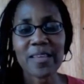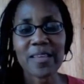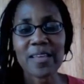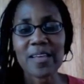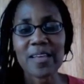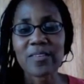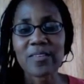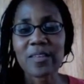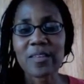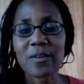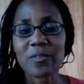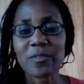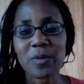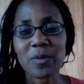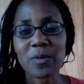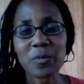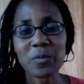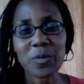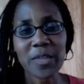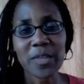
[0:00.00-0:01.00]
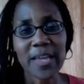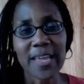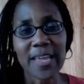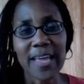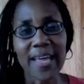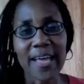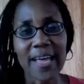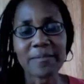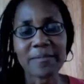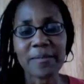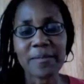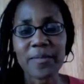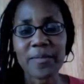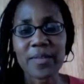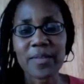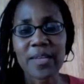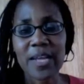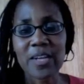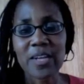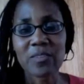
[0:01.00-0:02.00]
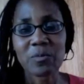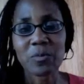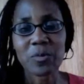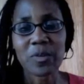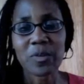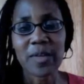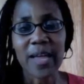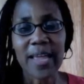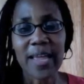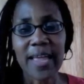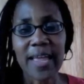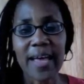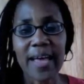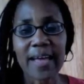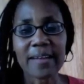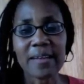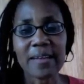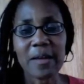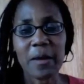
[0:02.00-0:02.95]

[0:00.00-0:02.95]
So that was one rule I had. The next rule I had